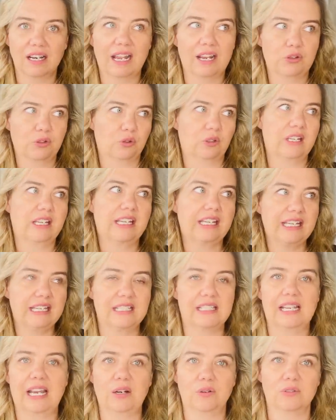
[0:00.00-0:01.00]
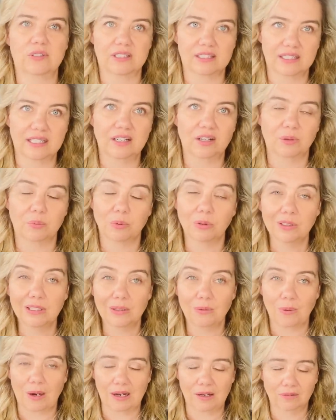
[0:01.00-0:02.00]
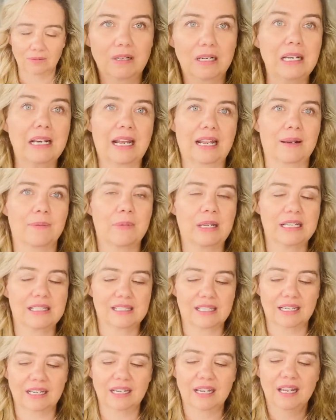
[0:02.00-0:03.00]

actually heats houses here pretty well, not amazing,